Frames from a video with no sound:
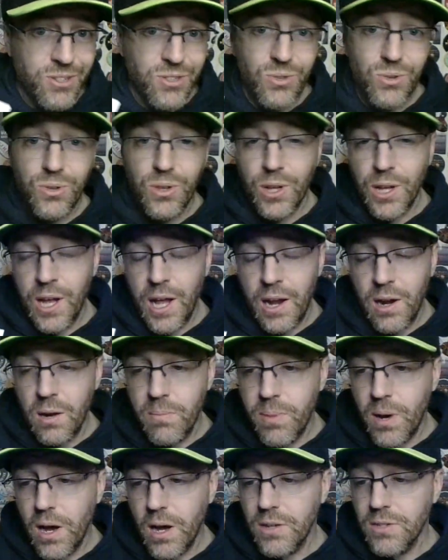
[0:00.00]
or the Canada
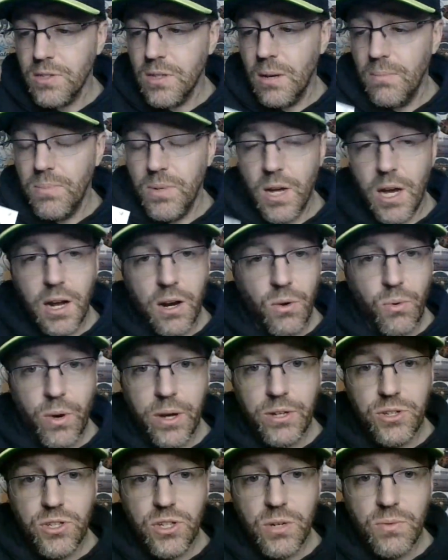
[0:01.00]
box. I'm not quite
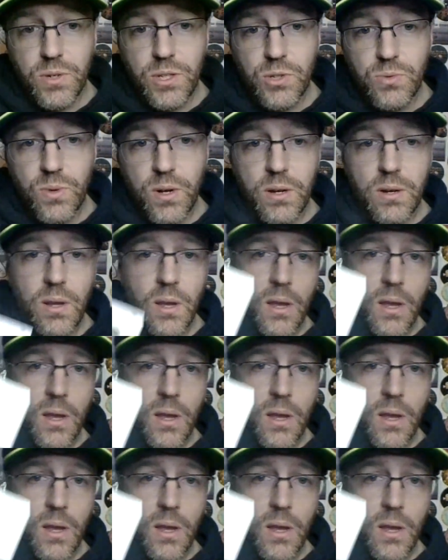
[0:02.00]
sure which one.